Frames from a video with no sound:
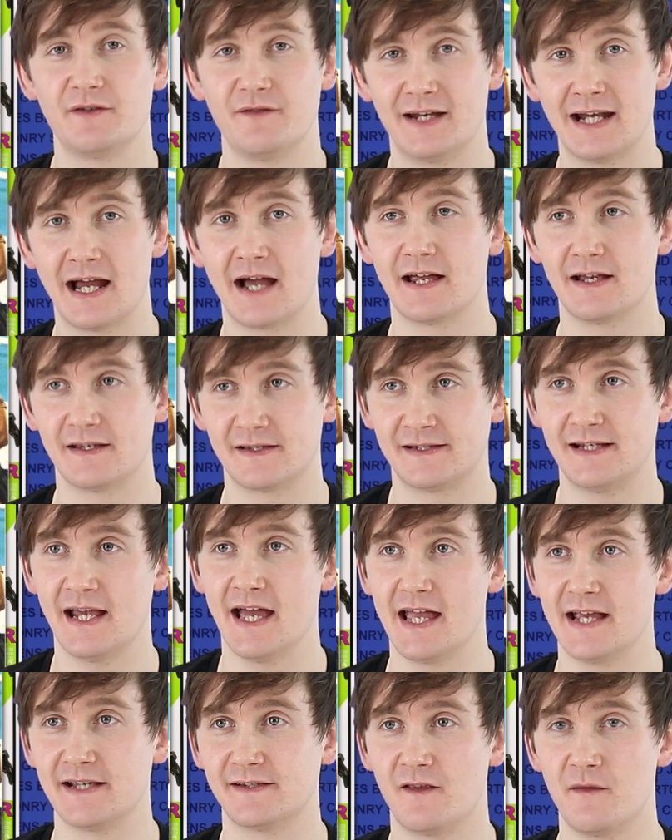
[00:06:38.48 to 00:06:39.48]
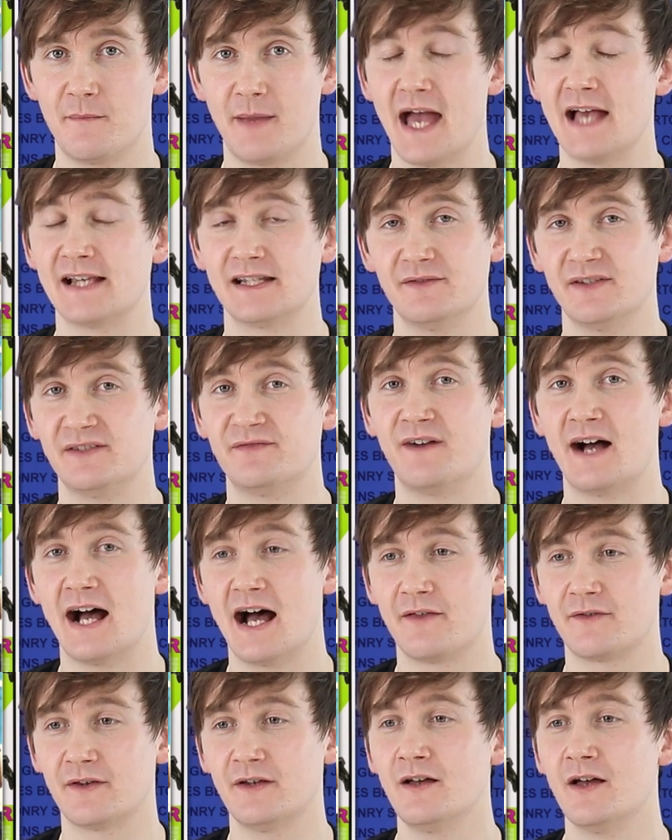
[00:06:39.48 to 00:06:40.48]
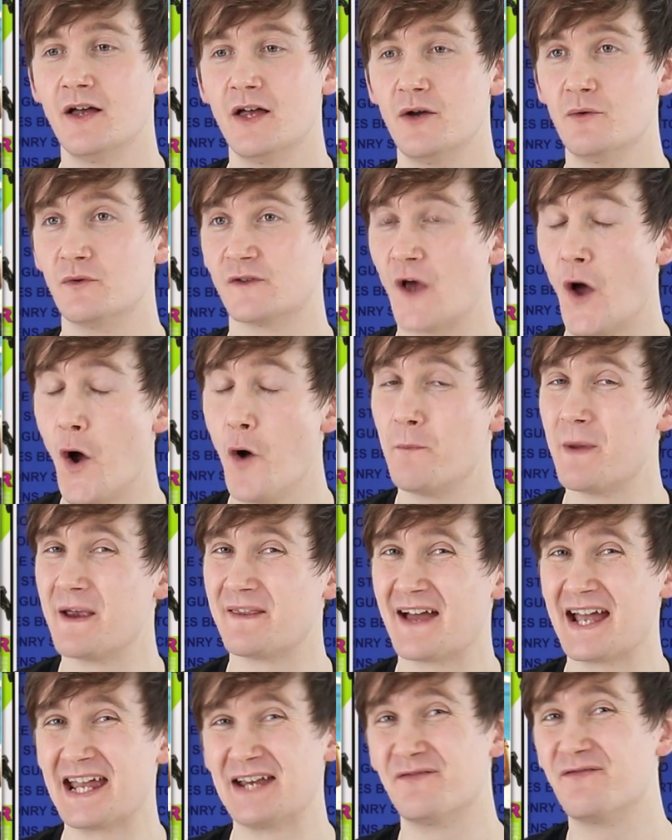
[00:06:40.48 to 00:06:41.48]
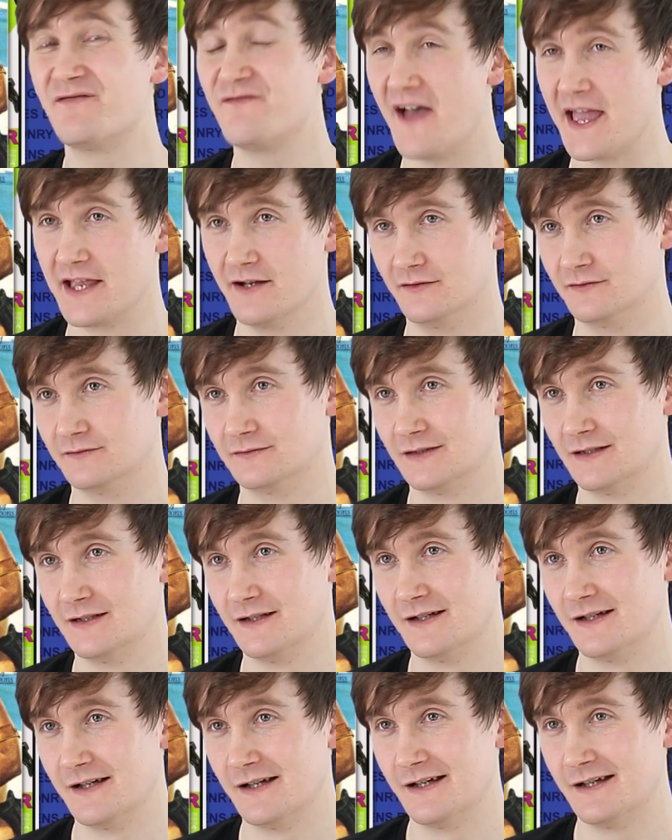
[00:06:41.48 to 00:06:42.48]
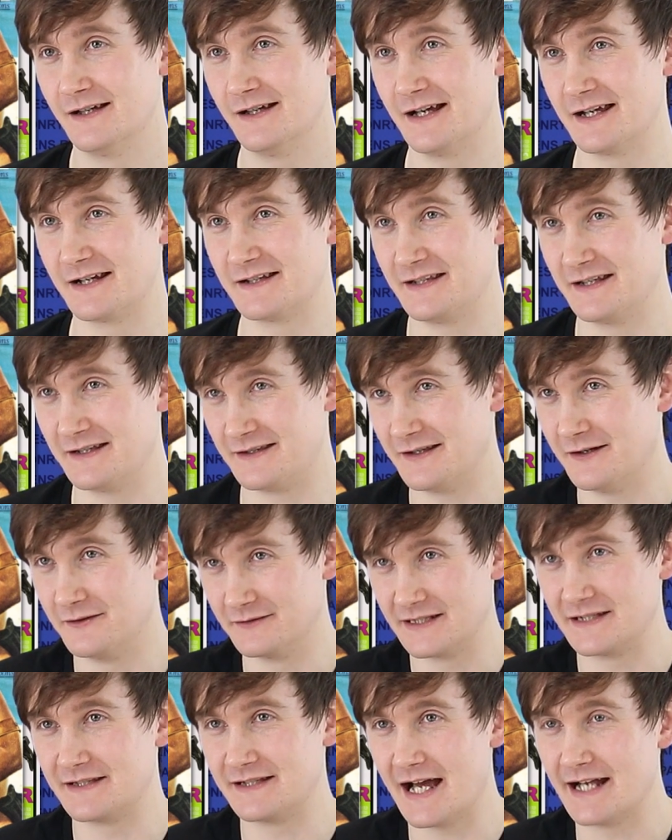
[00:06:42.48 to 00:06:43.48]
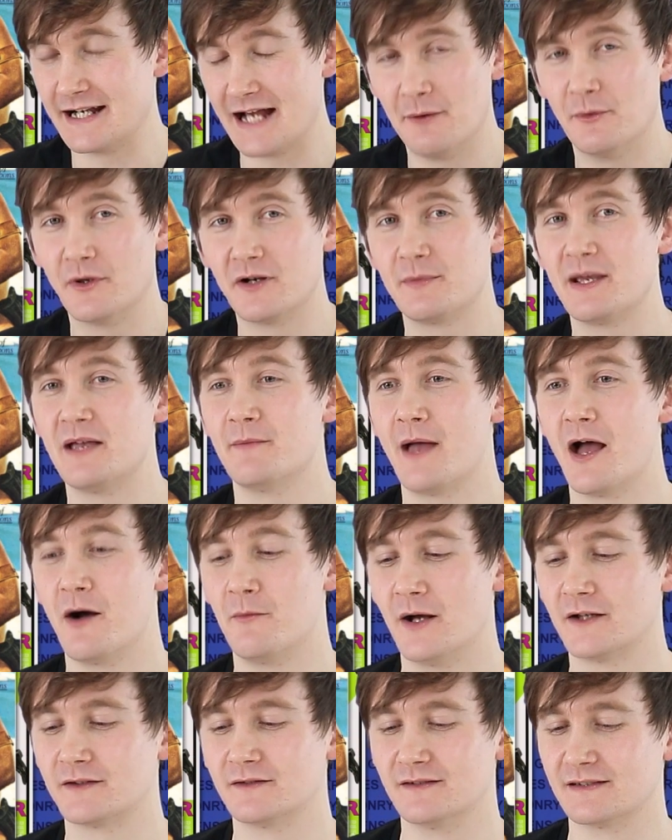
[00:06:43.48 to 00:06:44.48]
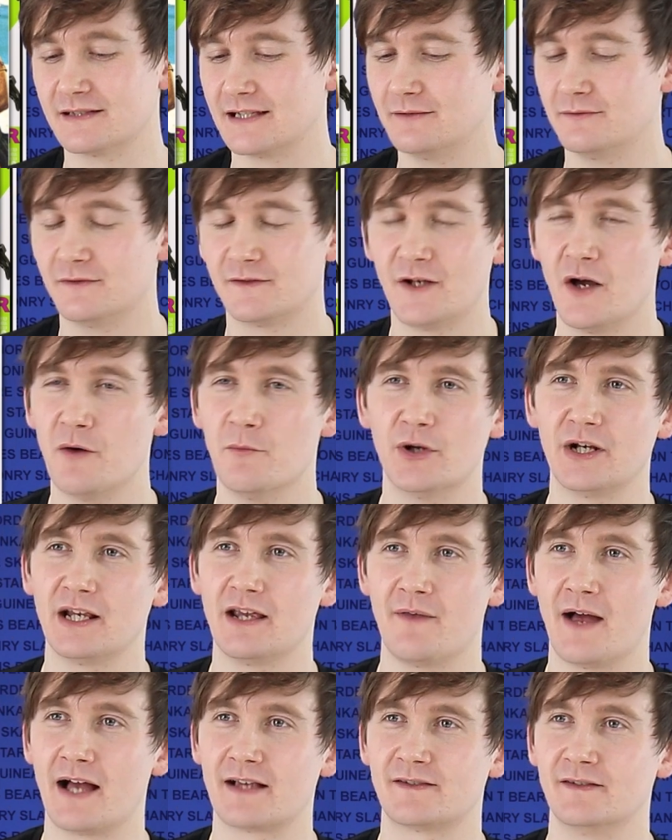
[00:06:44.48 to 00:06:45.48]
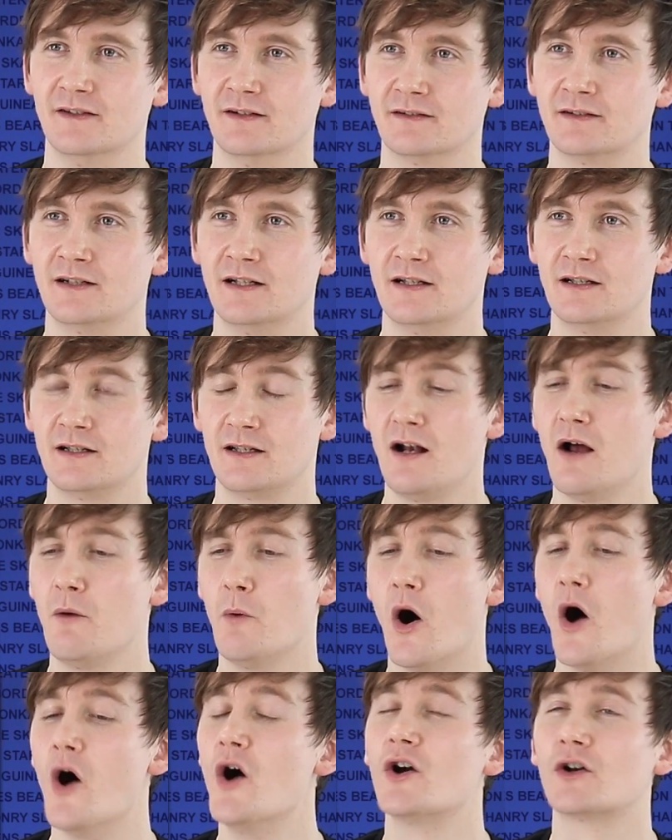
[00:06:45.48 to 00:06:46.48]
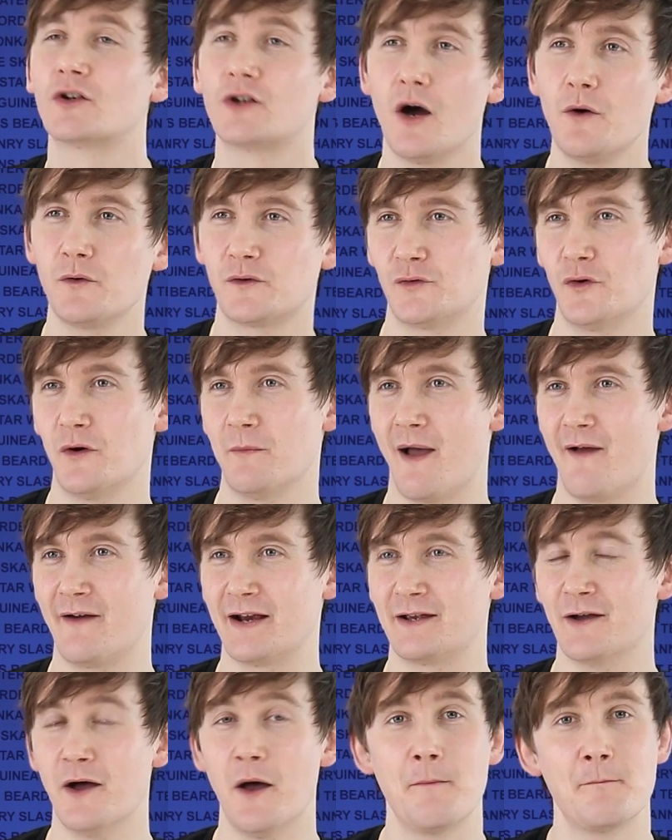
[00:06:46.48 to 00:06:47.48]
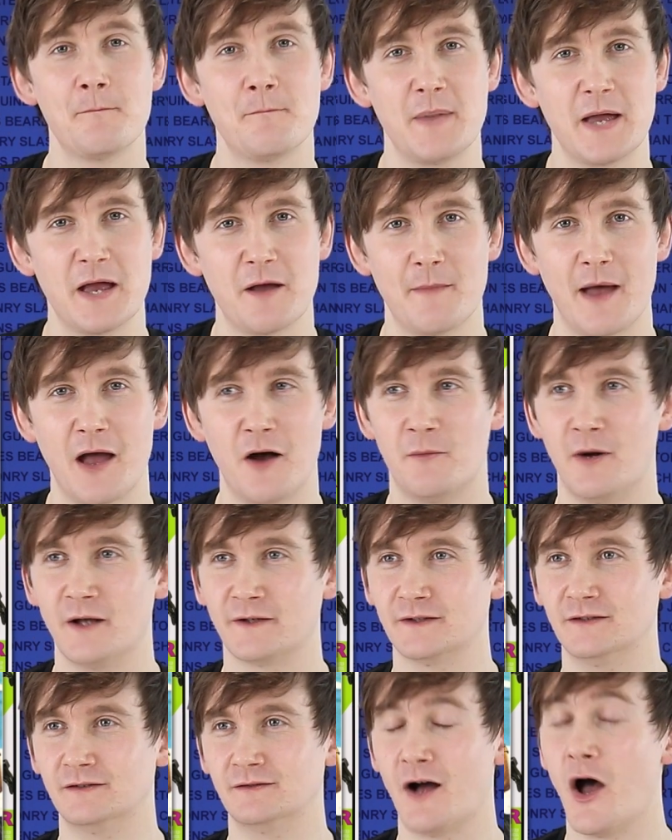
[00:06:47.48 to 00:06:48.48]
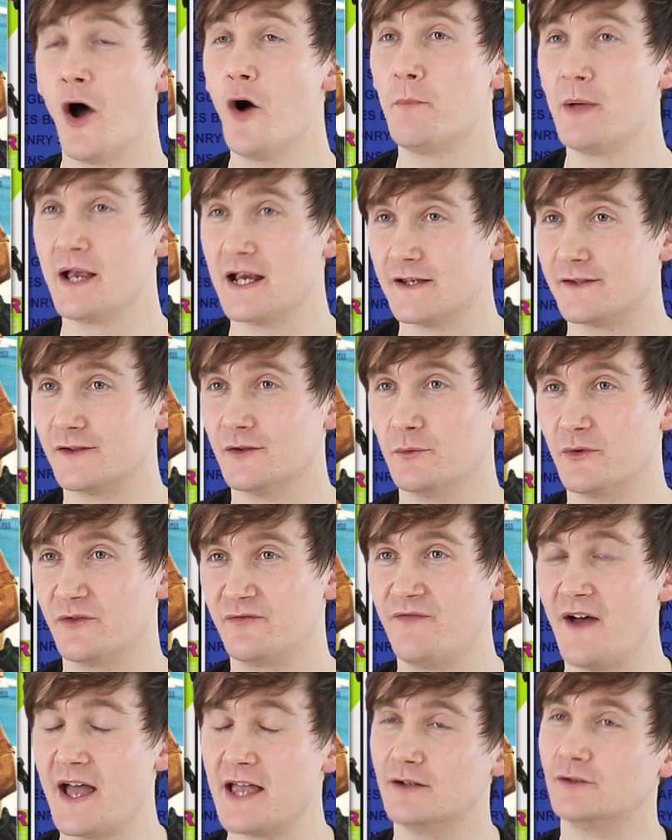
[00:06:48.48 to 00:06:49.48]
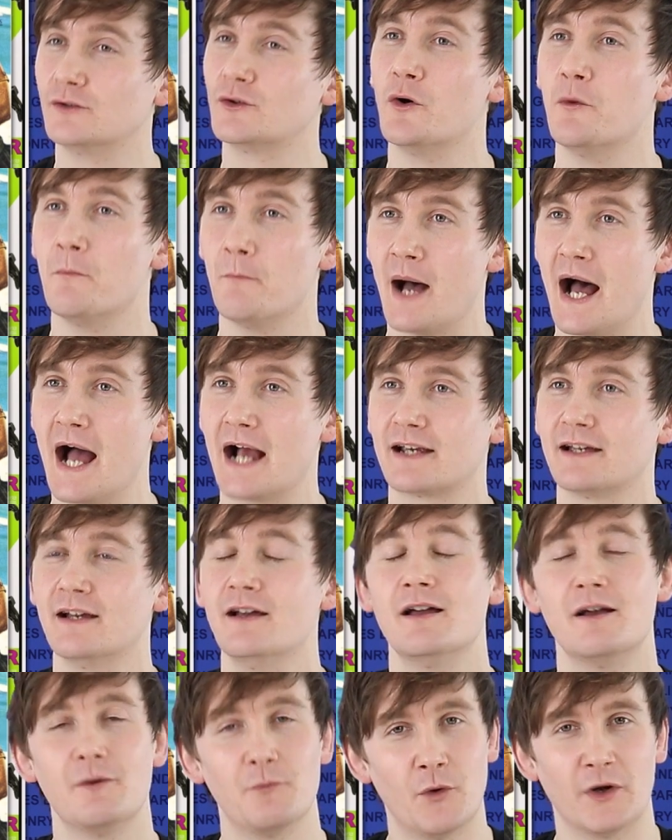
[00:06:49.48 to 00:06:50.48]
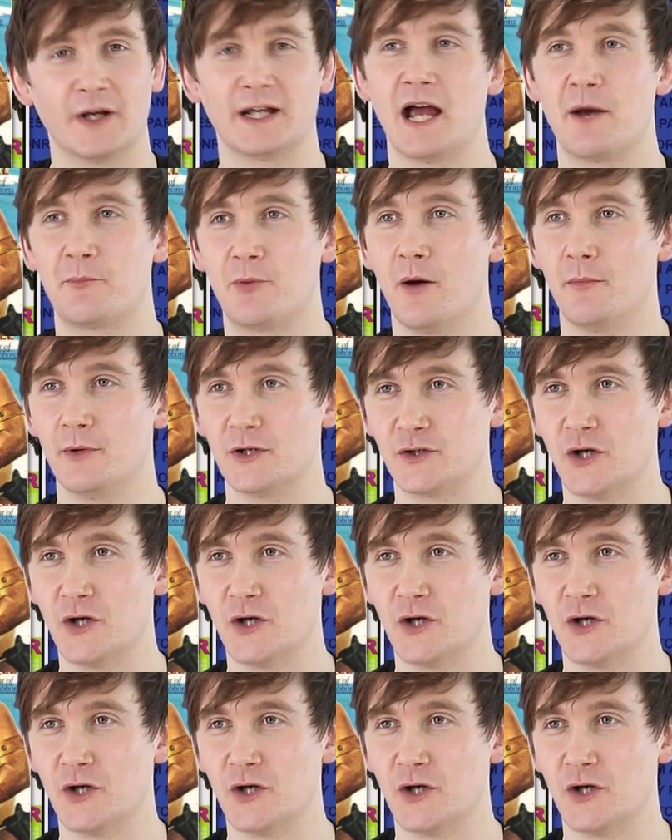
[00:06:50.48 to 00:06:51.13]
to the United States at the behest of his father, who was hoping that he'd fail. Like, he told his dad, I want to be a male model, and he's like, well, there's no money in that, son. You know what? Go to America, be a male model, hoping his son would fail, come back, want to get a proper